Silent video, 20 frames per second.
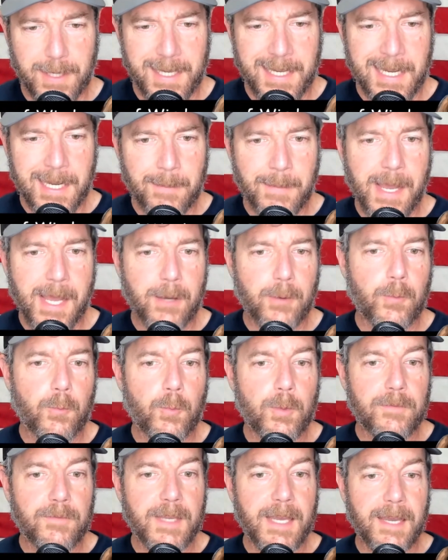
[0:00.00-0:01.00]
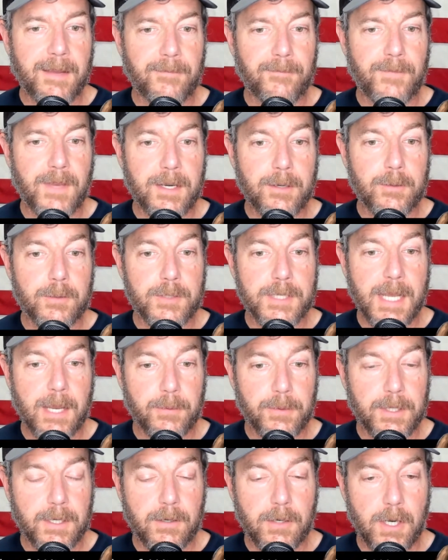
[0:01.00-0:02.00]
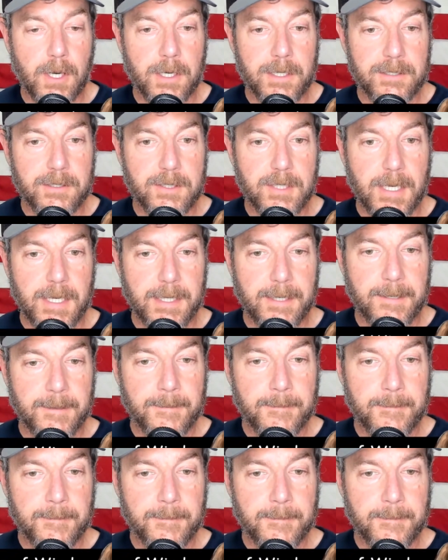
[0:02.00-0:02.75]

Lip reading: Come out. We've got vendors out there on site.